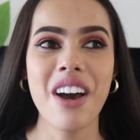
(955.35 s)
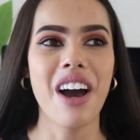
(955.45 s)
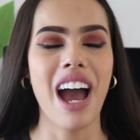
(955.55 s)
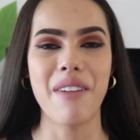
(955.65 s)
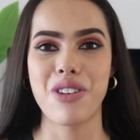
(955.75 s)

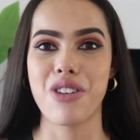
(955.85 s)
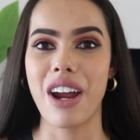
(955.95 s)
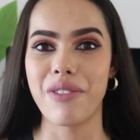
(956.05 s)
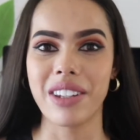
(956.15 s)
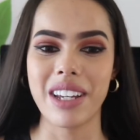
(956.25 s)
I have to try
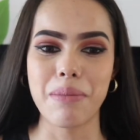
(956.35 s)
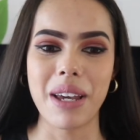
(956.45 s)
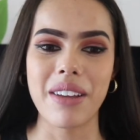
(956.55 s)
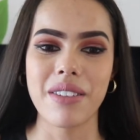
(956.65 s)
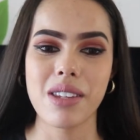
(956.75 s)
and really
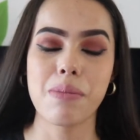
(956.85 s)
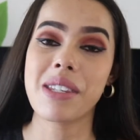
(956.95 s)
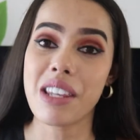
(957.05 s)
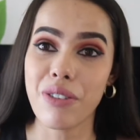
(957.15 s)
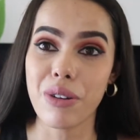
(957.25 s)
be
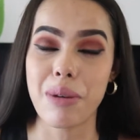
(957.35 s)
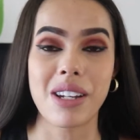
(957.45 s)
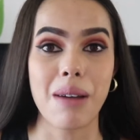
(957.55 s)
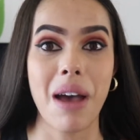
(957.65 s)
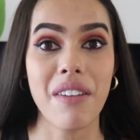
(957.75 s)
specific with my
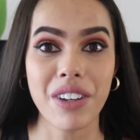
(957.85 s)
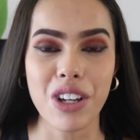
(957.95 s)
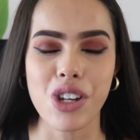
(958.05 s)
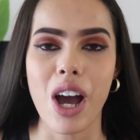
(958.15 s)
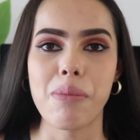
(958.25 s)
time having a
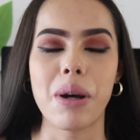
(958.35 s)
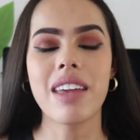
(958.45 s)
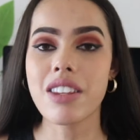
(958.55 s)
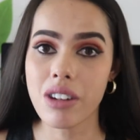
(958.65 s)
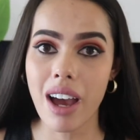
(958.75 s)
child, but in
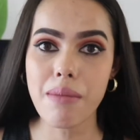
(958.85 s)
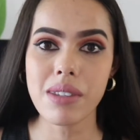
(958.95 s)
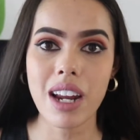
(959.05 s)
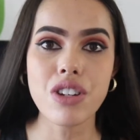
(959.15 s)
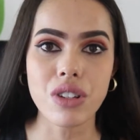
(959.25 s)
the times
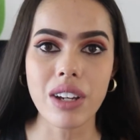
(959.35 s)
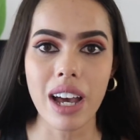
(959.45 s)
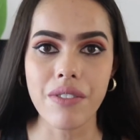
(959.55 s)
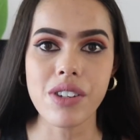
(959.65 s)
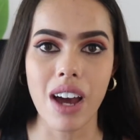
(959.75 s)
that I do
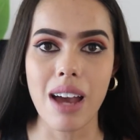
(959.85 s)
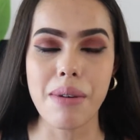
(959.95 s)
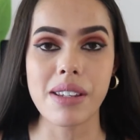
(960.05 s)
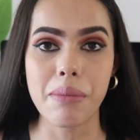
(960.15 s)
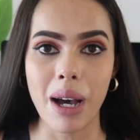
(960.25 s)
have time
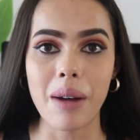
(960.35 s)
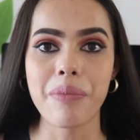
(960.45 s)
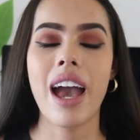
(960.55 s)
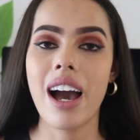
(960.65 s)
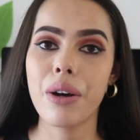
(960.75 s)
as a mum,
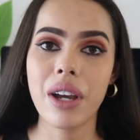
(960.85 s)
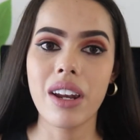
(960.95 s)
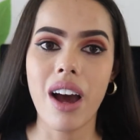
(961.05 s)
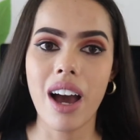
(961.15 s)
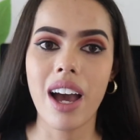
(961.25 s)
how can
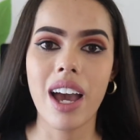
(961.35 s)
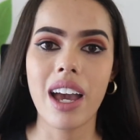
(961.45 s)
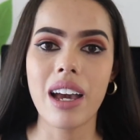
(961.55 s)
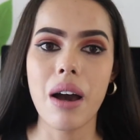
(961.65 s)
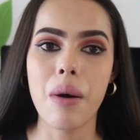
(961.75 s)

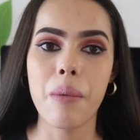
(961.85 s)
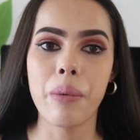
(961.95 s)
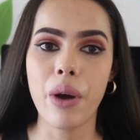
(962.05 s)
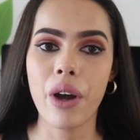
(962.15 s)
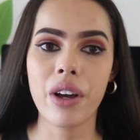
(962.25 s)
I
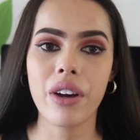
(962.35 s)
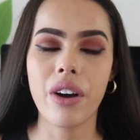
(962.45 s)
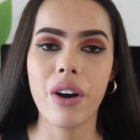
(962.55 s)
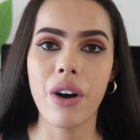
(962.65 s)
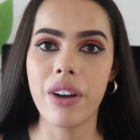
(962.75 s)
work
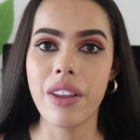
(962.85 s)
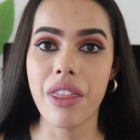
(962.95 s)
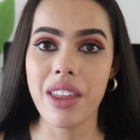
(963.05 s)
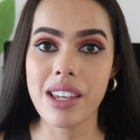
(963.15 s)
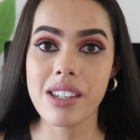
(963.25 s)
on
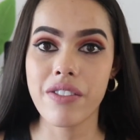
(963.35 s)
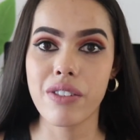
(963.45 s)
this for